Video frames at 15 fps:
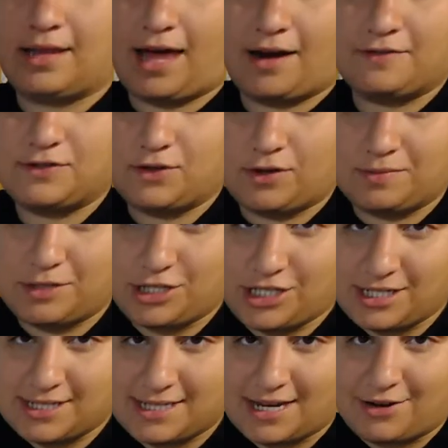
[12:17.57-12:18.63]
a lot of sewing
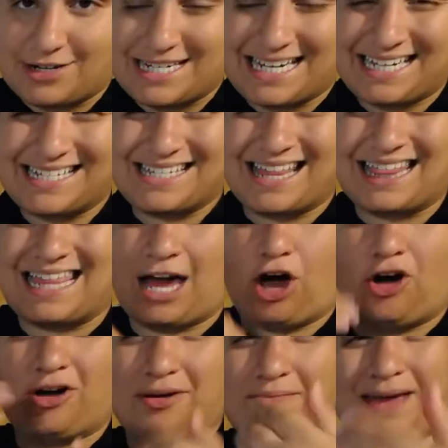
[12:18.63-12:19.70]
machines nowadays that
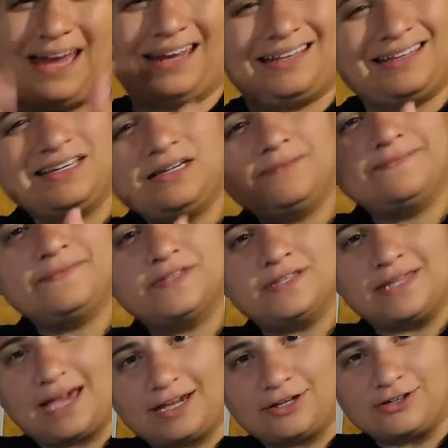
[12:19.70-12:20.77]
automatically
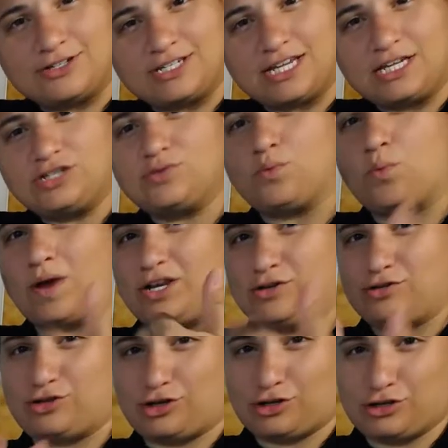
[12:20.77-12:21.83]
lock your stitch when
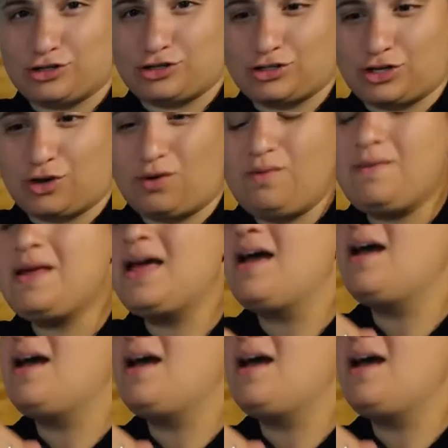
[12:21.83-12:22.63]
you start to sew.